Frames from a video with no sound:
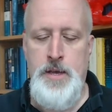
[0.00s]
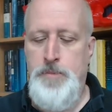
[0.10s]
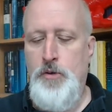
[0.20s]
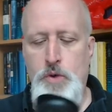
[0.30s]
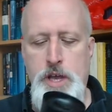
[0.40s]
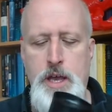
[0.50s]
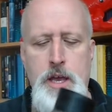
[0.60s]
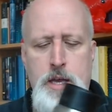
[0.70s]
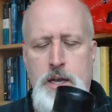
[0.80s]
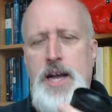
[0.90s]
But
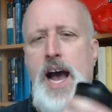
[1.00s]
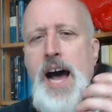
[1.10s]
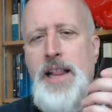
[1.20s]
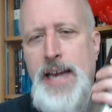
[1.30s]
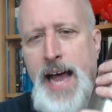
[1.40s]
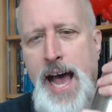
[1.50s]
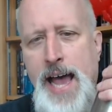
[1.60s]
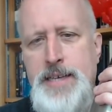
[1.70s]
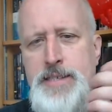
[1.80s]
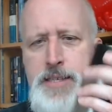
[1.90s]
we
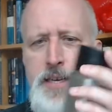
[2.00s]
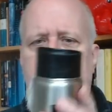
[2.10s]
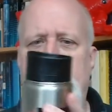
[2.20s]
colonized